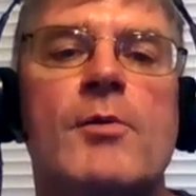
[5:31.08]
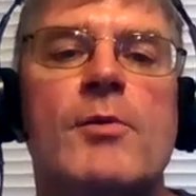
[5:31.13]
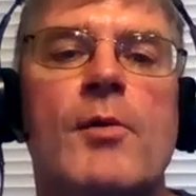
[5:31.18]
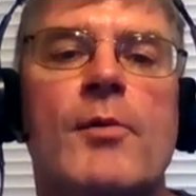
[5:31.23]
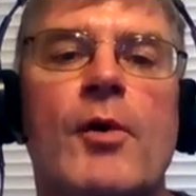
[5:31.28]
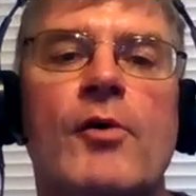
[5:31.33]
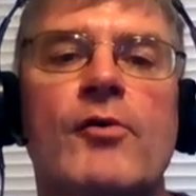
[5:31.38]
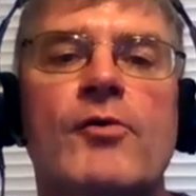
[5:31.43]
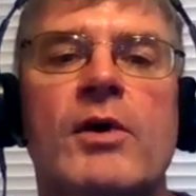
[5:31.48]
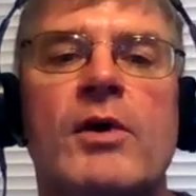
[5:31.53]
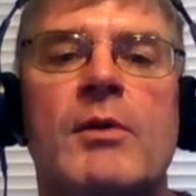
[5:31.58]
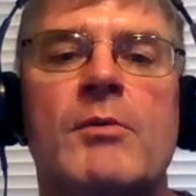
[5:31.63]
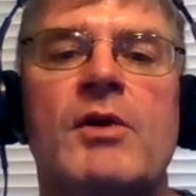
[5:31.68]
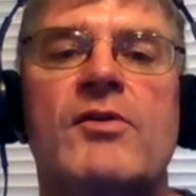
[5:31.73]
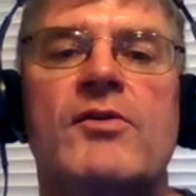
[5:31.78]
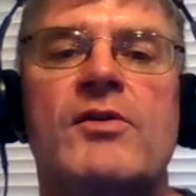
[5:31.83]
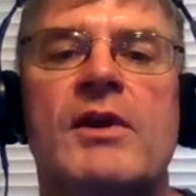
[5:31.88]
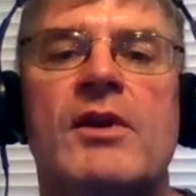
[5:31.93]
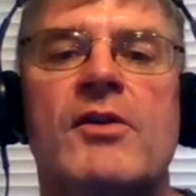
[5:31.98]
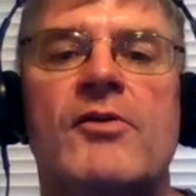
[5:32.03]
The proposal can
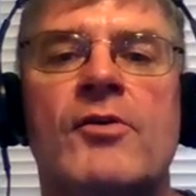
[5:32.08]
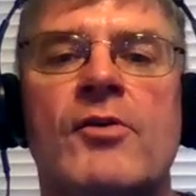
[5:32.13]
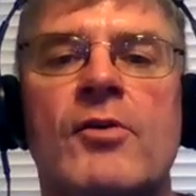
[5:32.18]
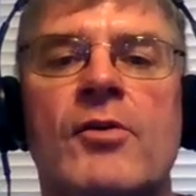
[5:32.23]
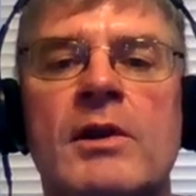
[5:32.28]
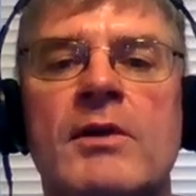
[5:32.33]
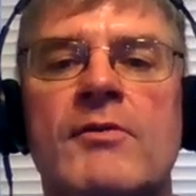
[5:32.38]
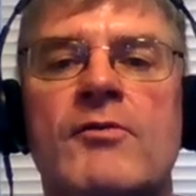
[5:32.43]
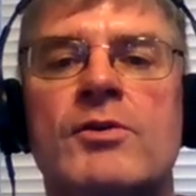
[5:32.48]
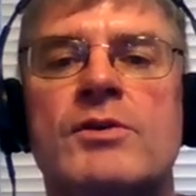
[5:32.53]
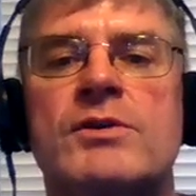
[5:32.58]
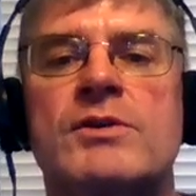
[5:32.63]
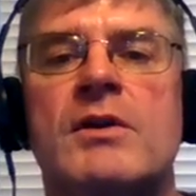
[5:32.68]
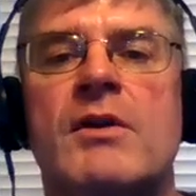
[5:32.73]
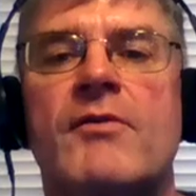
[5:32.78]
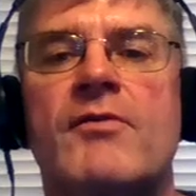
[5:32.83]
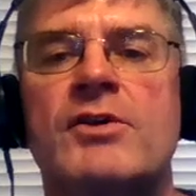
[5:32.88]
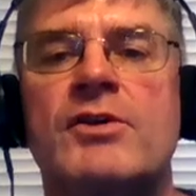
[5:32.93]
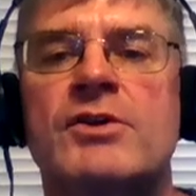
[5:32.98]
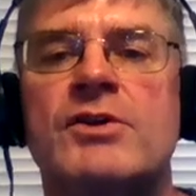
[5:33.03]
be seen as an early
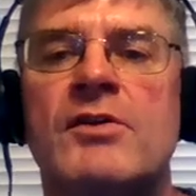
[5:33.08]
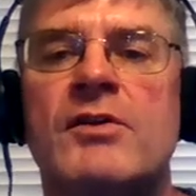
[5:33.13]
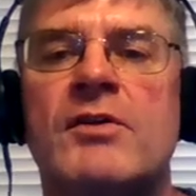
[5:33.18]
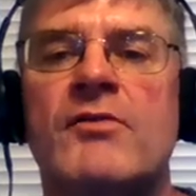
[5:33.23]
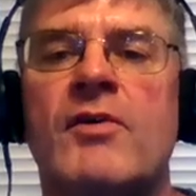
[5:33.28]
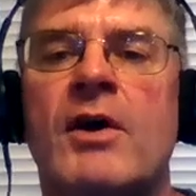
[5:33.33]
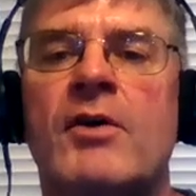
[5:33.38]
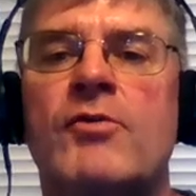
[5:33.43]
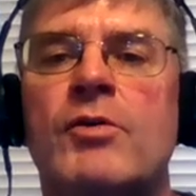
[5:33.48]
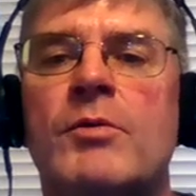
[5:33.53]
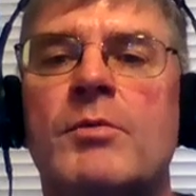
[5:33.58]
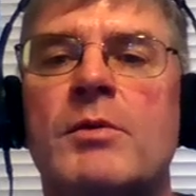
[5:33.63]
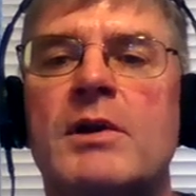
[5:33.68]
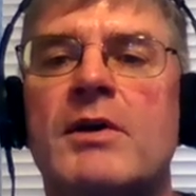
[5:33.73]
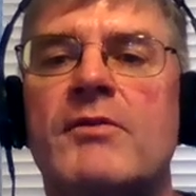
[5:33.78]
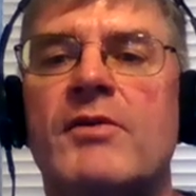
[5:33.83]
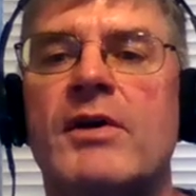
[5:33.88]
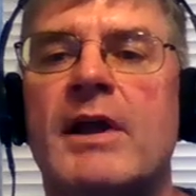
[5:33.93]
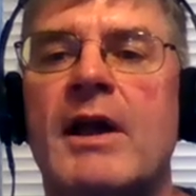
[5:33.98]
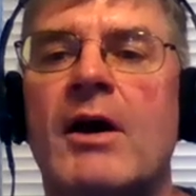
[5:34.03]
version of the justified true
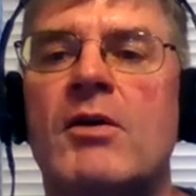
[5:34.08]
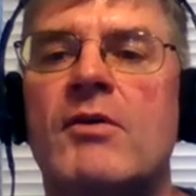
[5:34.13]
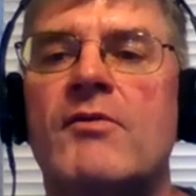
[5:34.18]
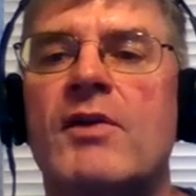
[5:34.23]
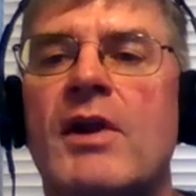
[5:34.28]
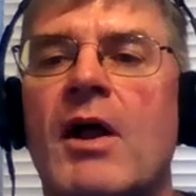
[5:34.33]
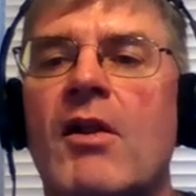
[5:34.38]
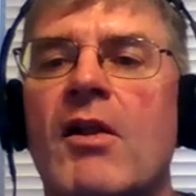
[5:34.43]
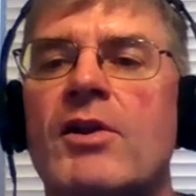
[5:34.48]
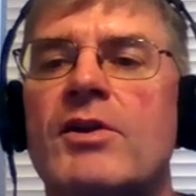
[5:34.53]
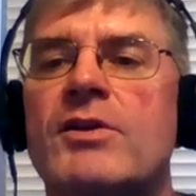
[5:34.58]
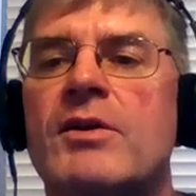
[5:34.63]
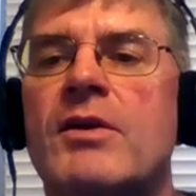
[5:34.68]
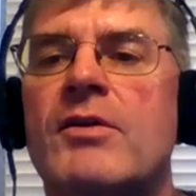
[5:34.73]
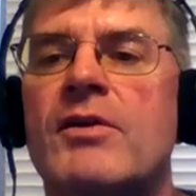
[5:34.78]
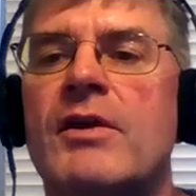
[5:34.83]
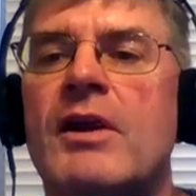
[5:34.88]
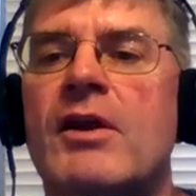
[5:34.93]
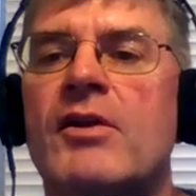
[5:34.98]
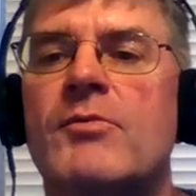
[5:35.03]
belief account of knowledge
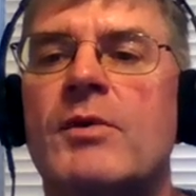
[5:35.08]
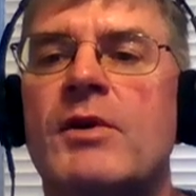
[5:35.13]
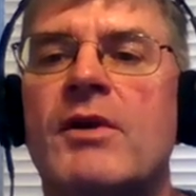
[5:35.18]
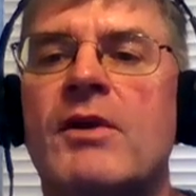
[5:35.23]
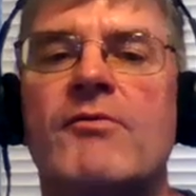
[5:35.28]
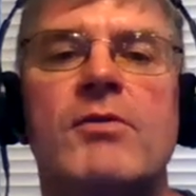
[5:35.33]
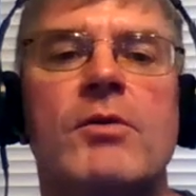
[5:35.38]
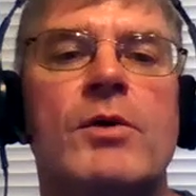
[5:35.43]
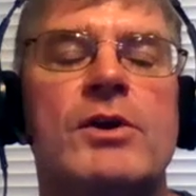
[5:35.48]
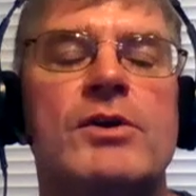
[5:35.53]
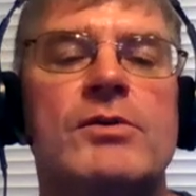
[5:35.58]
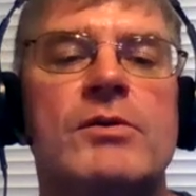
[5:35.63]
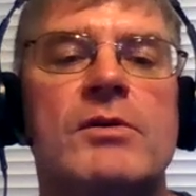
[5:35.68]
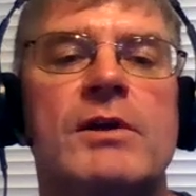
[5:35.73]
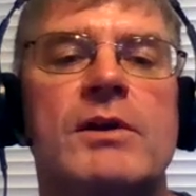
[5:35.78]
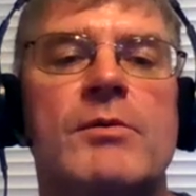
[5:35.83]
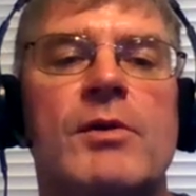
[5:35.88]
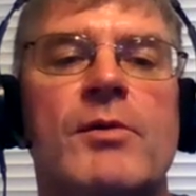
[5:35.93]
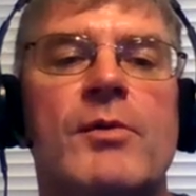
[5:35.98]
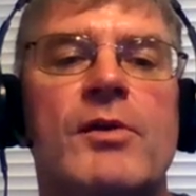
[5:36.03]
that has been
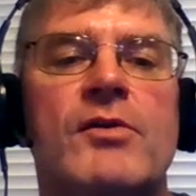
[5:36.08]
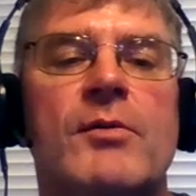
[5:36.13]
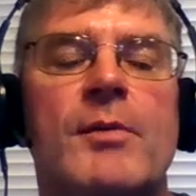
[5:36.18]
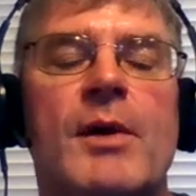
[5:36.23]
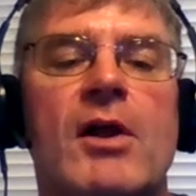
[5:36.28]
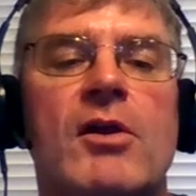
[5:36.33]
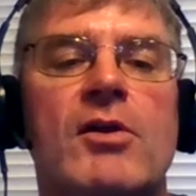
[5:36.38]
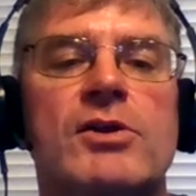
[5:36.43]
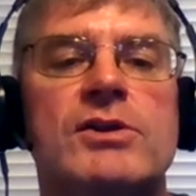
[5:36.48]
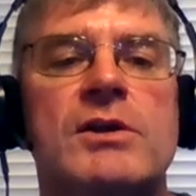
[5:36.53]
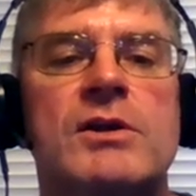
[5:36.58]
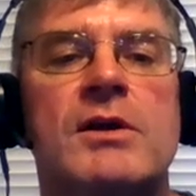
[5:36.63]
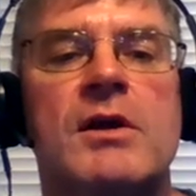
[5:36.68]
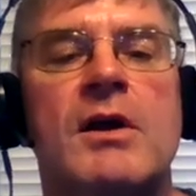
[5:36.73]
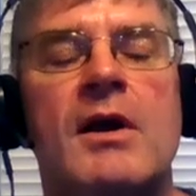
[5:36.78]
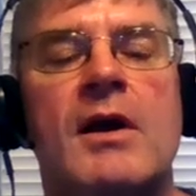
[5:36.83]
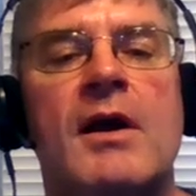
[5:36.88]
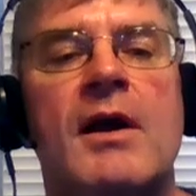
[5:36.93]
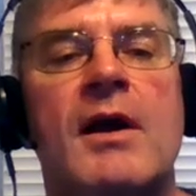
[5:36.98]
influential in epistemology.